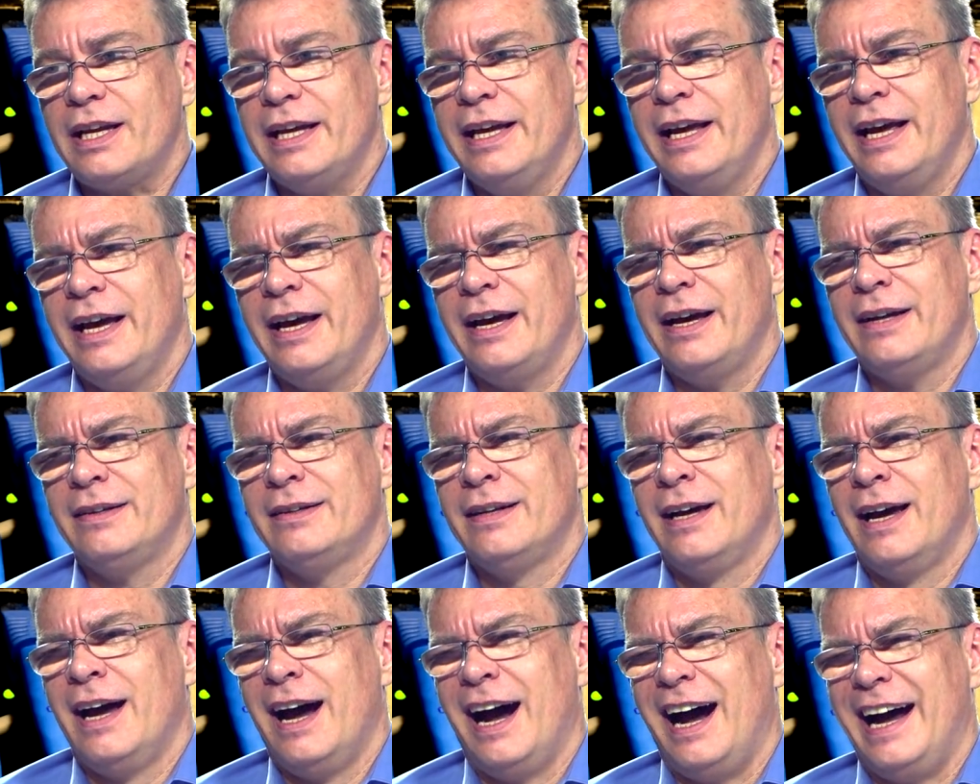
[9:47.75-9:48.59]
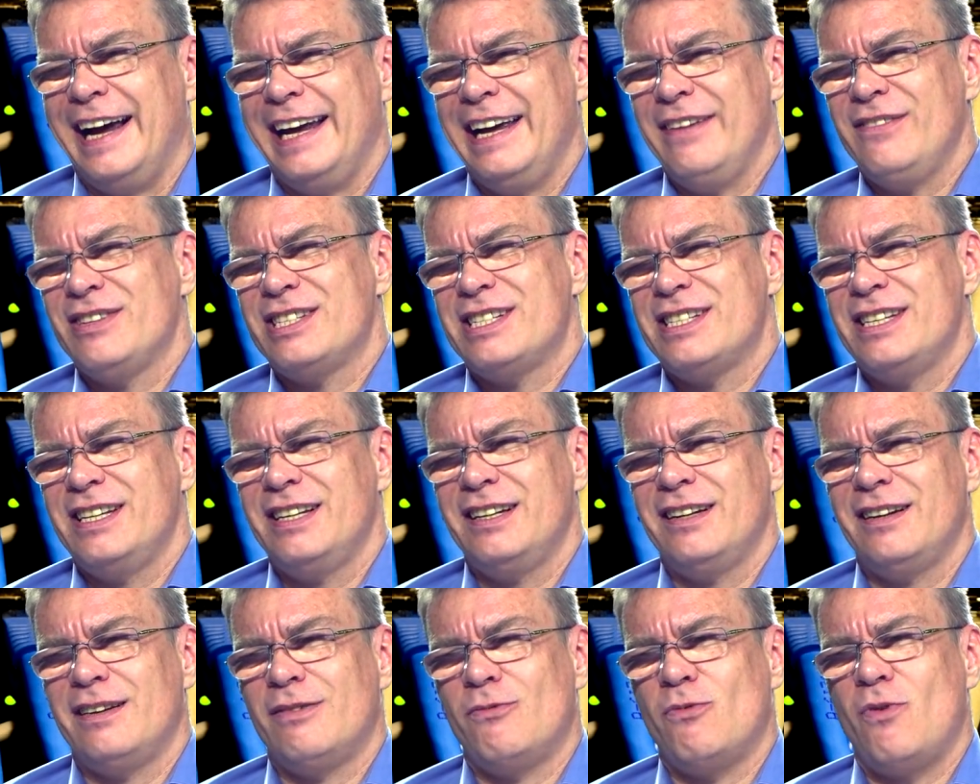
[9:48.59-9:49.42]
And I haven't seen
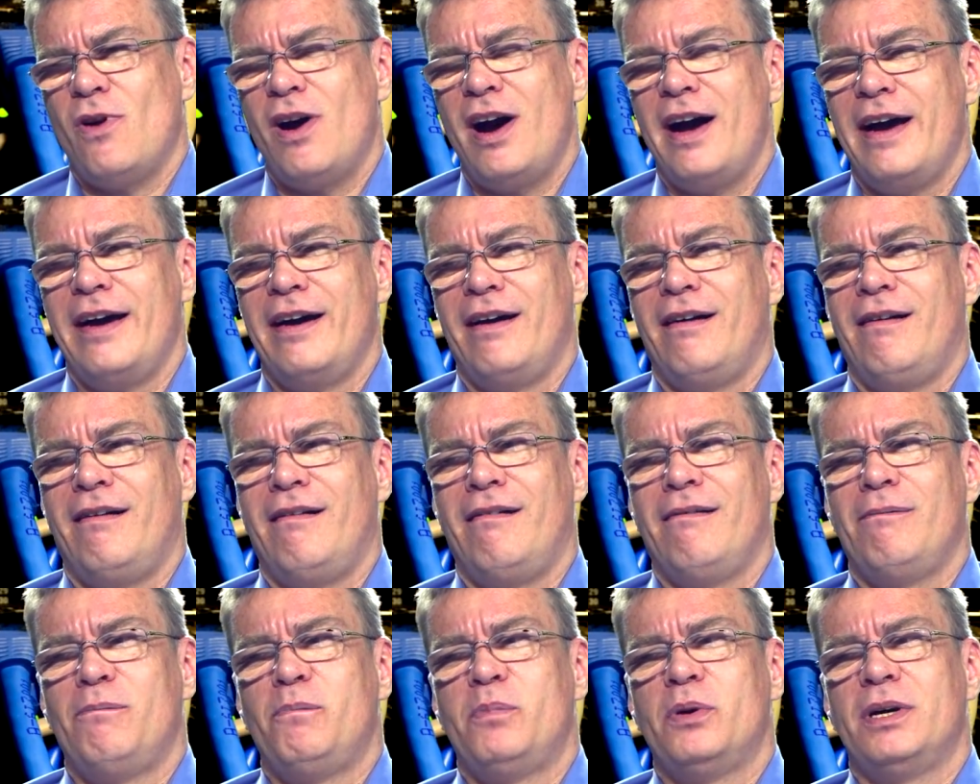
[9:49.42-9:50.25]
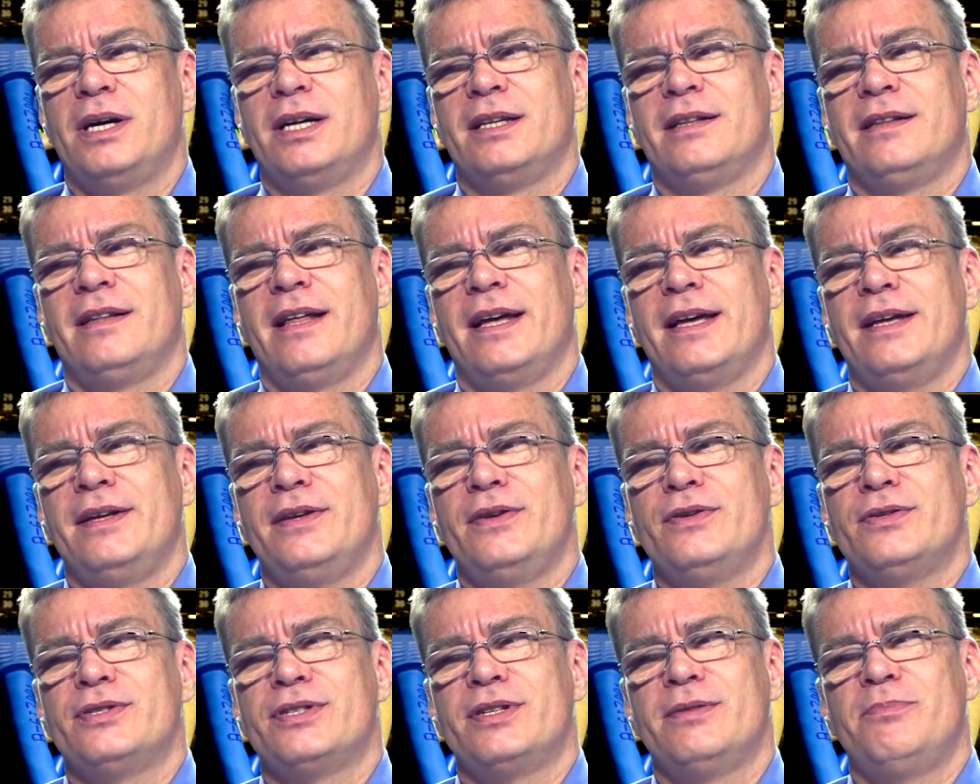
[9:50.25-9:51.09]
it in a while, but they
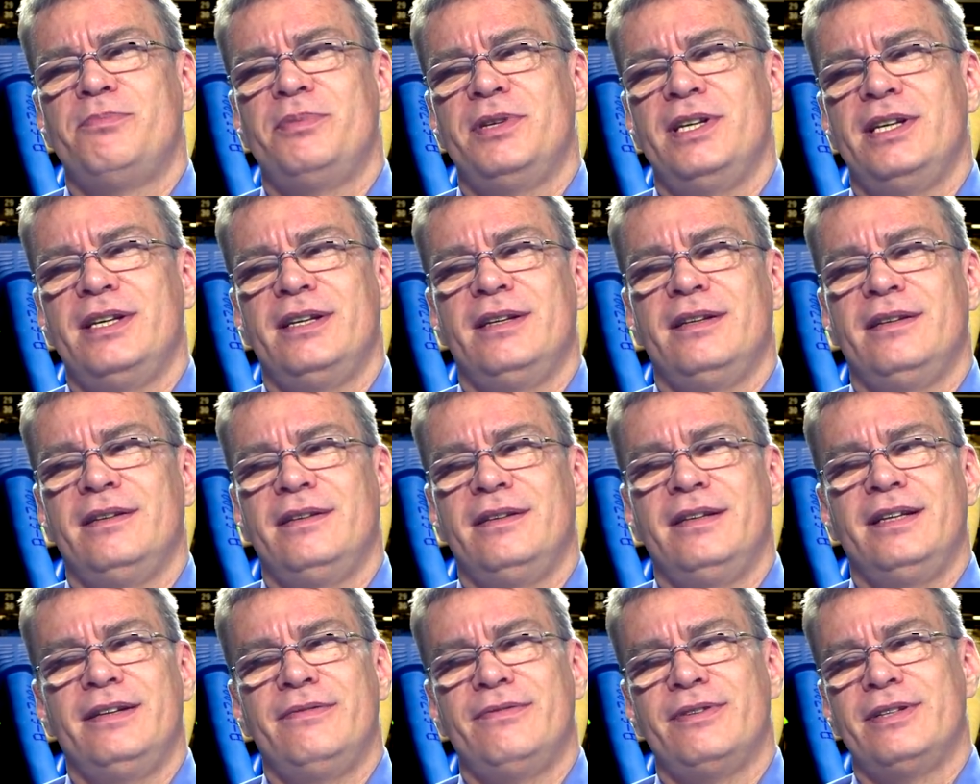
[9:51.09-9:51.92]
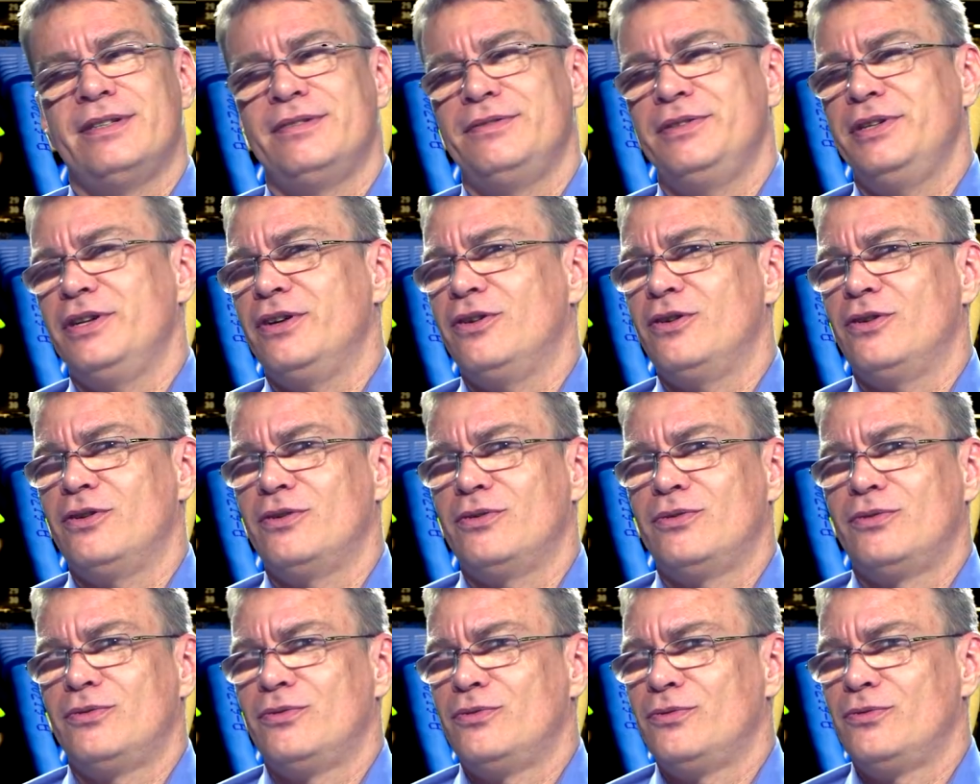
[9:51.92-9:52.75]
used to be, even, you
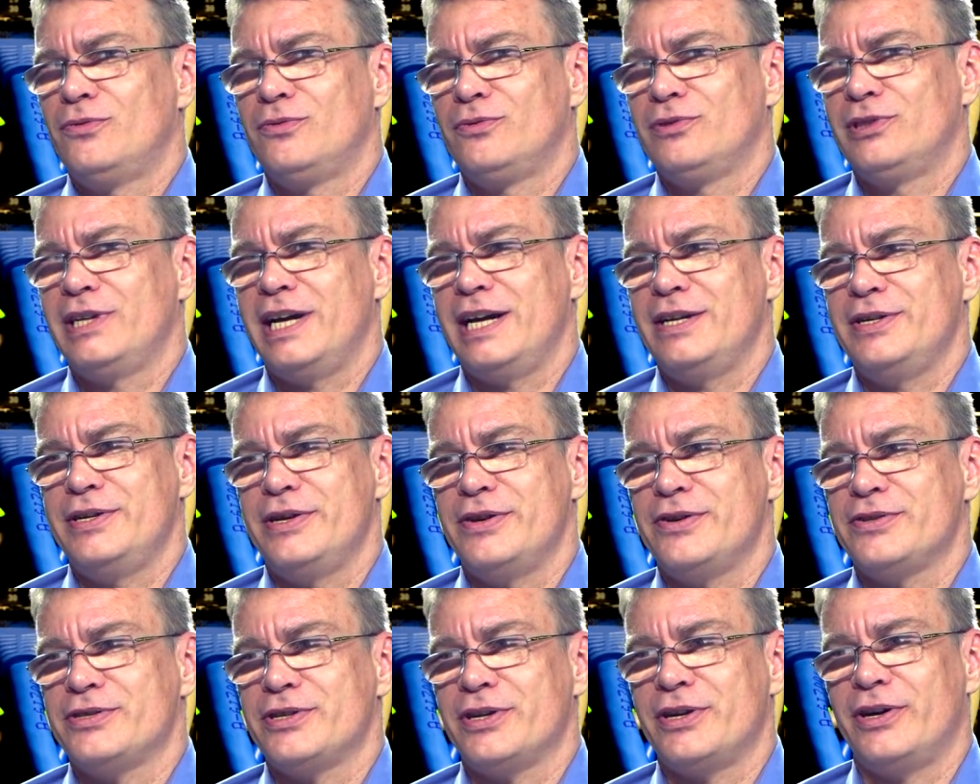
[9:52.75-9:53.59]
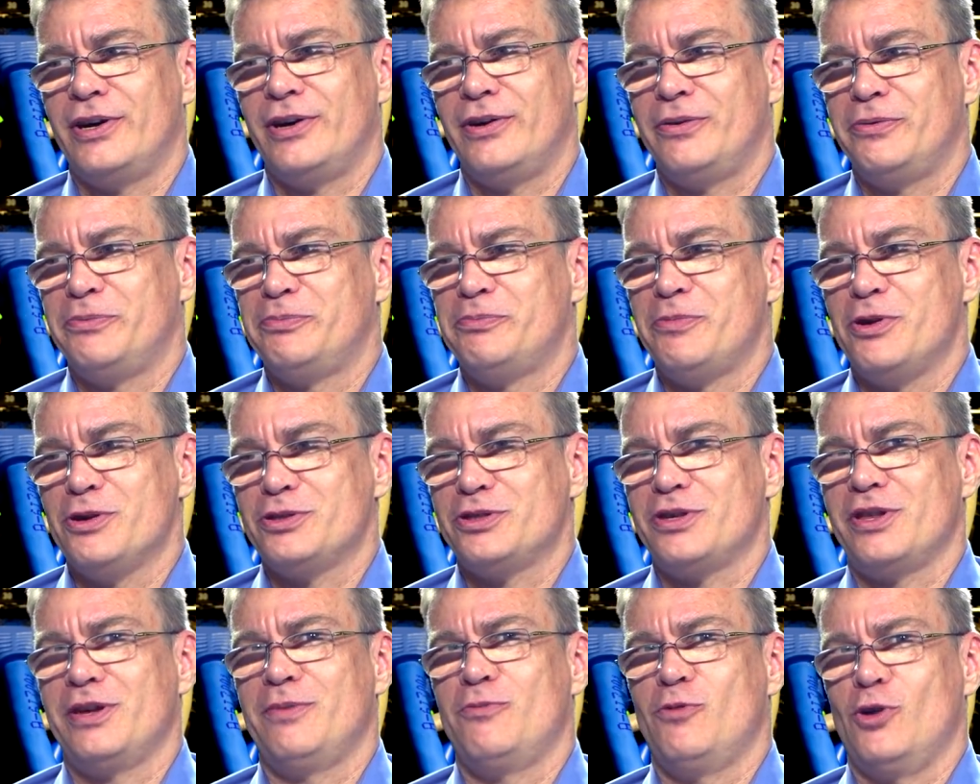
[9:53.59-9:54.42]
know, 10 years ago,
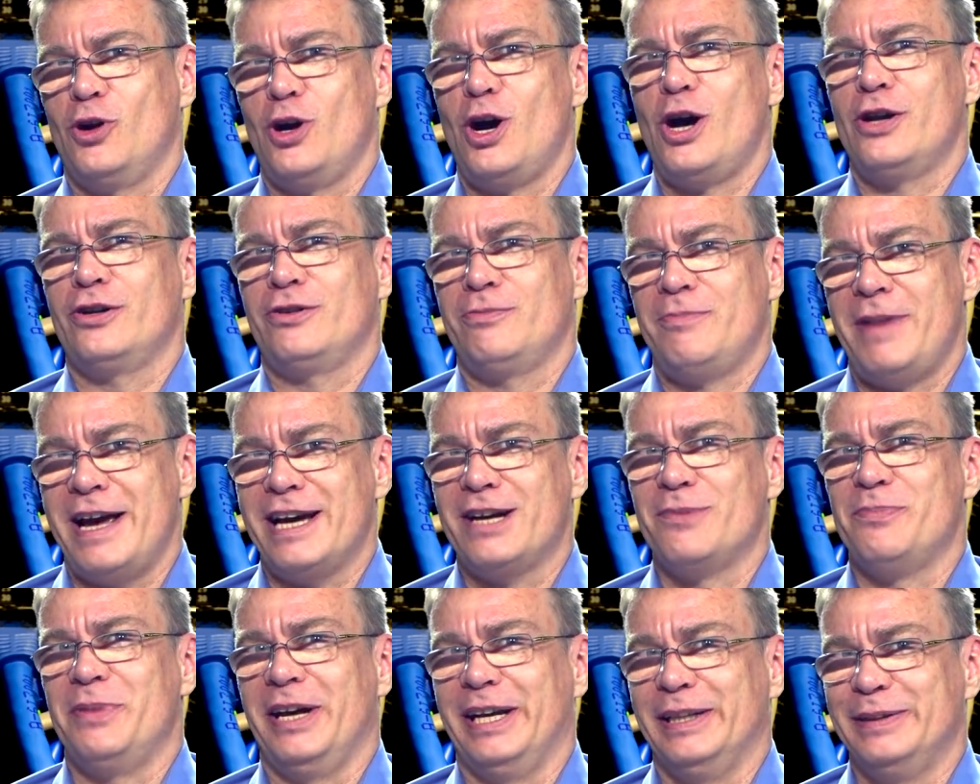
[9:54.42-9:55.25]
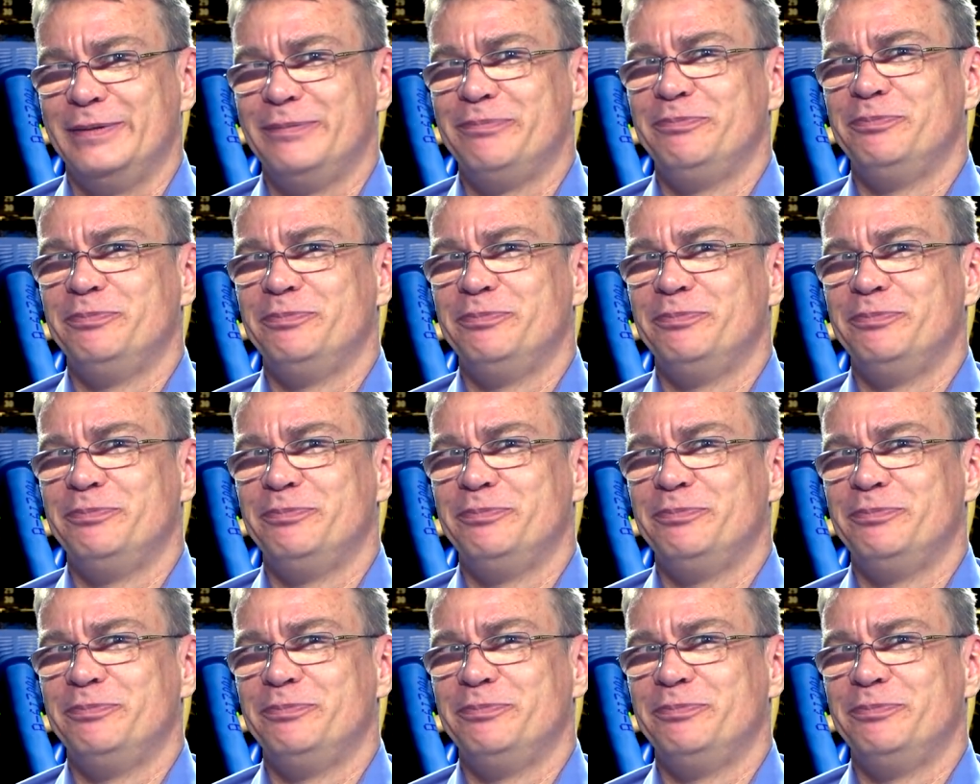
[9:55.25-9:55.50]
most of them were 100 megabit.